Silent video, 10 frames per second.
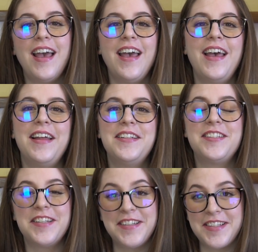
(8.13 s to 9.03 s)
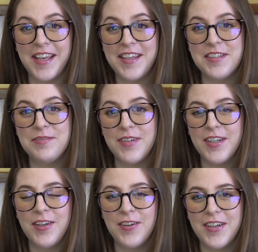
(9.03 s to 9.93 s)
and today's
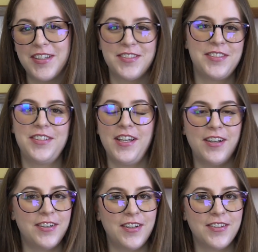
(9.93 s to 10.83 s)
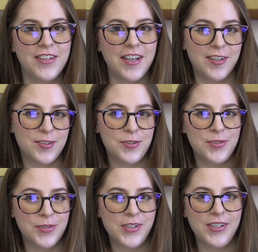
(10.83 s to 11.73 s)
video is yet another hair
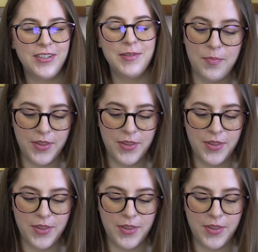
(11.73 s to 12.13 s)
tutorial,